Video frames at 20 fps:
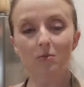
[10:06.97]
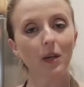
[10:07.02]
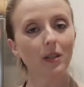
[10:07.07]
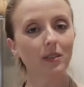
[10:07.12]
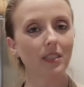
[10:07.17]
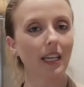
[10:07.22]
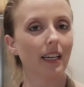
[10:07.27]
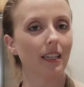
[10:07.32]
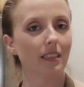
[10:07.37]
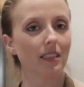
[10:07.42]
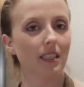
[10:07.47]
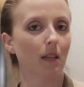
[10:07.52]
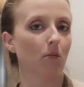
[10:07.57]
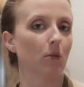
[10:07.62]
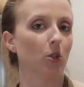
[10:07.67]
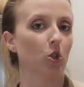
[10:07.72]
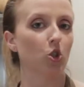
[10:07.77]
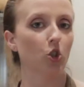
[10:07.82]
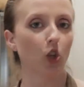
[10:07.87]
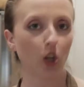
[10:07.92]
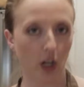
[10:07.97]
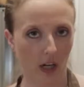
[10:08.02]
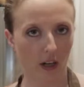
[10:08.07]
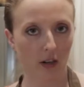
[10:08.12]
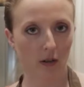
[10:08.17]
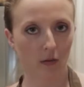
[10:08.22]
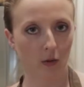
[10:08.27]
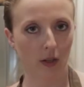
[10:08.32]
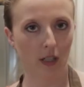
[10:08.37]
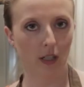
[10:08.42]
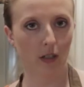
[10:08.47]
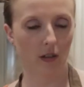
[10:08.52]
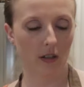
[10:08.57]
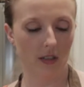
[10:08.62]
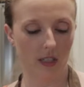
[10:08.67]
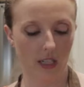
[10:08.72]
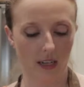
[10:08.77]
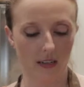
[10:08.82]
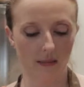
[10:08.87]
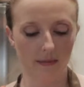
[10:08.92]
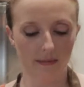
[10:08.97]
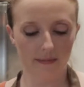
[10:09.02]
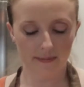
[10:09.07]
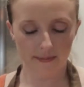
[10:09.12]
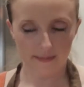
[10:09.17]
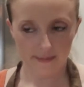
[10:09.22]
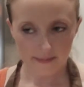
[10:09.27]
smells like cinnamon sugar when you're done.